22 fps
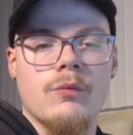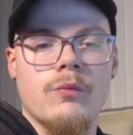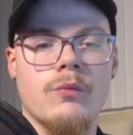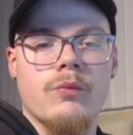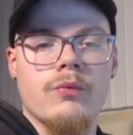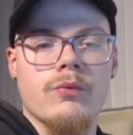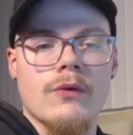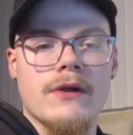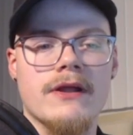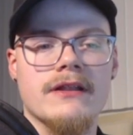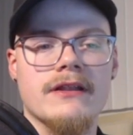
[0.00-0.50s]

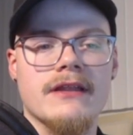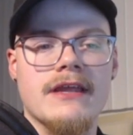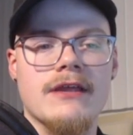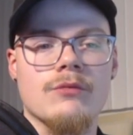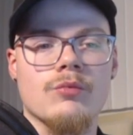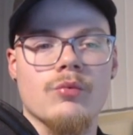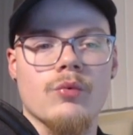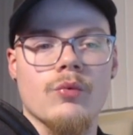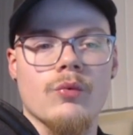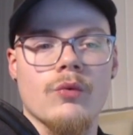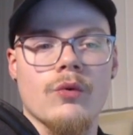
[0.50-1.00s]
really,
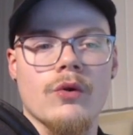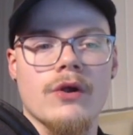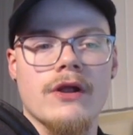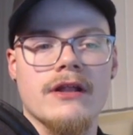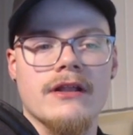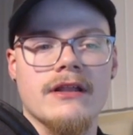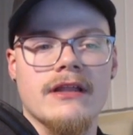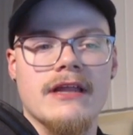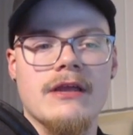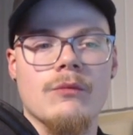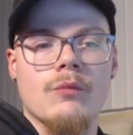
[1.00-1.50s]

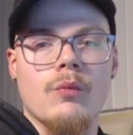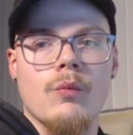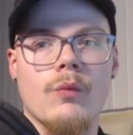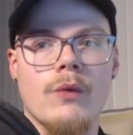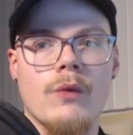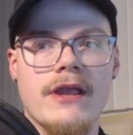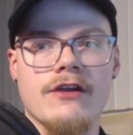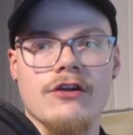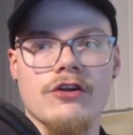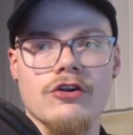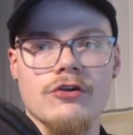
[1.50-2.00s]
really
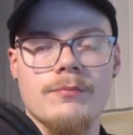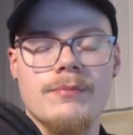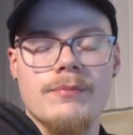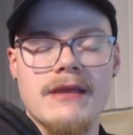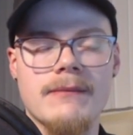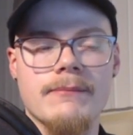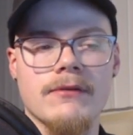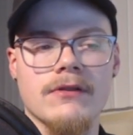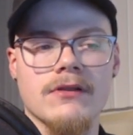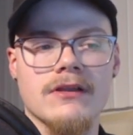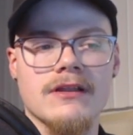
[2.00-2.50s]
weird
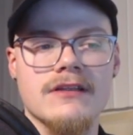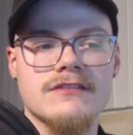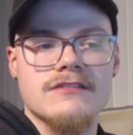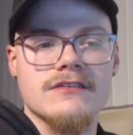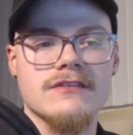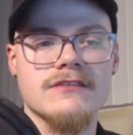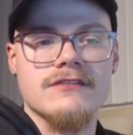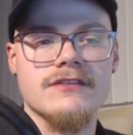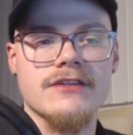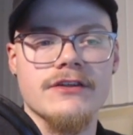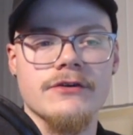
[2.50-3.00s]
people
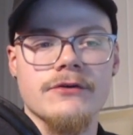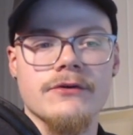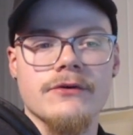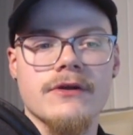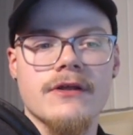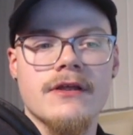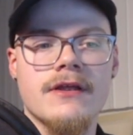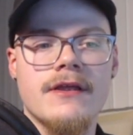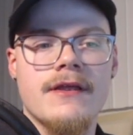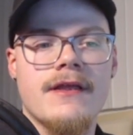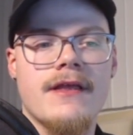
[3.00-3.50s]
listen to.
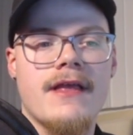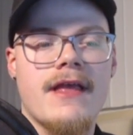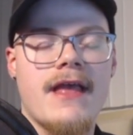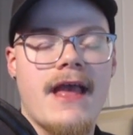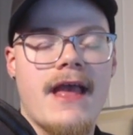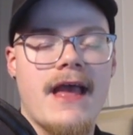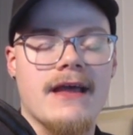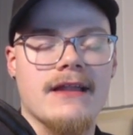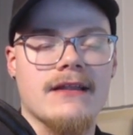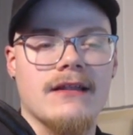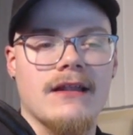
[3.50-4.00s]

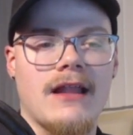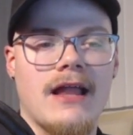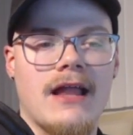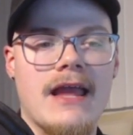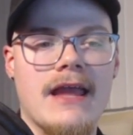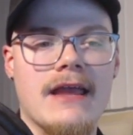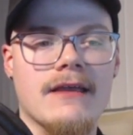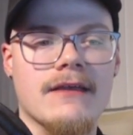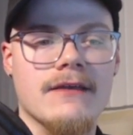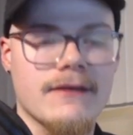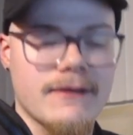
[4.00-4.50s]
And
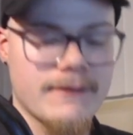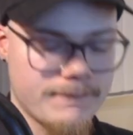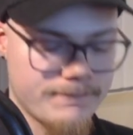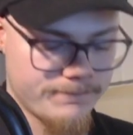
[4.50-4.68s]
like,